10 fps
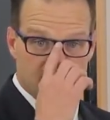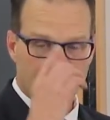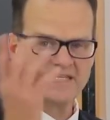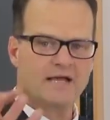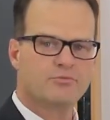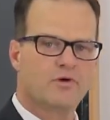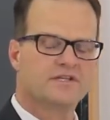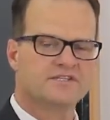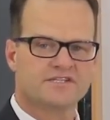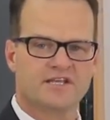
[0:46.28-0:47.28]
At that point,
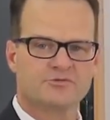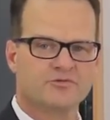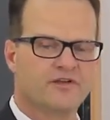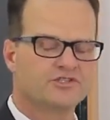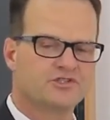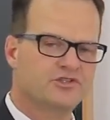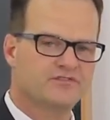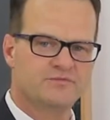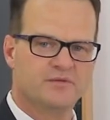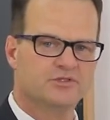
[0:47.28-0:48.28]
as a sales professional, you
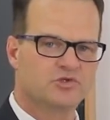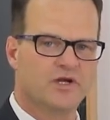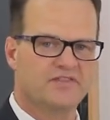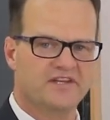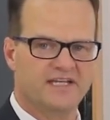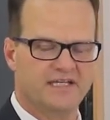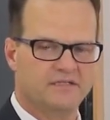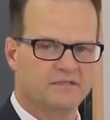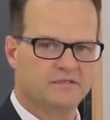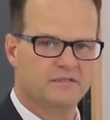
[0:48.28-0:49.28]
have to be able to create the
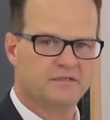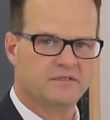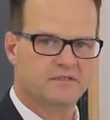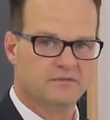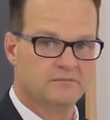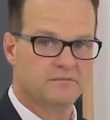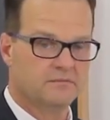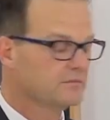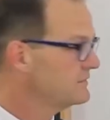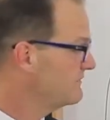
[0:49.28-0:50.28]
need.
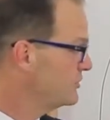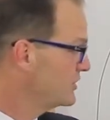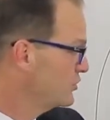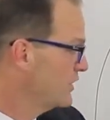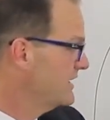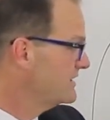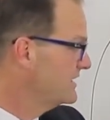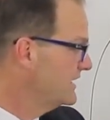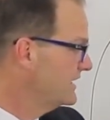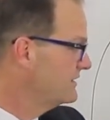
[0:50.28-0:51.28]
If you can create the
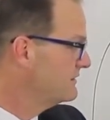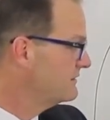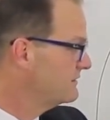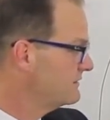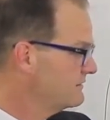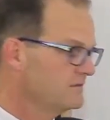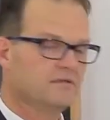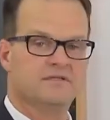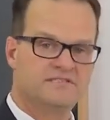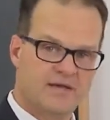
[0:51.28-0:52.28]
need,
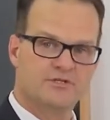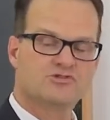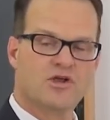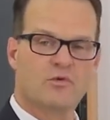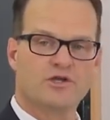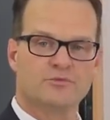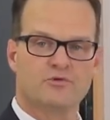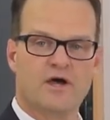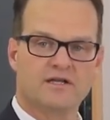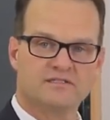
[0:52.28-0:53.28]
demonstrate why your
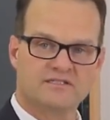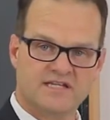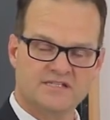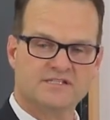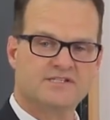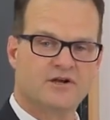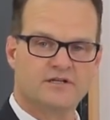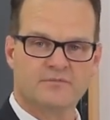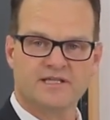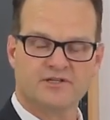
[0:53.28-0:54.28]
product is necessary
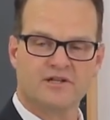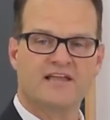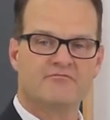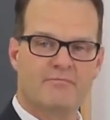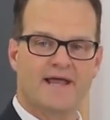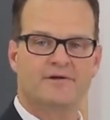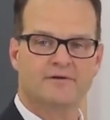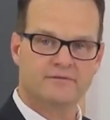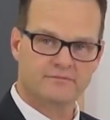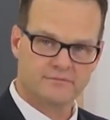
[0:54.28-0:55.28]
to make their life
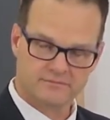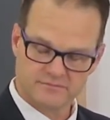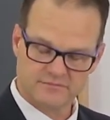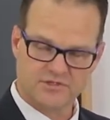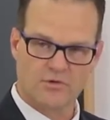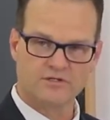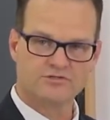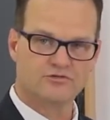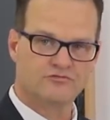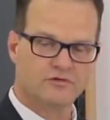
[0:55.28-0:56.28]
better, so on and
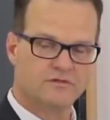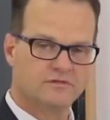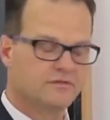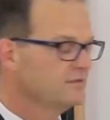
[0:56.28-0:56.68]
so forth,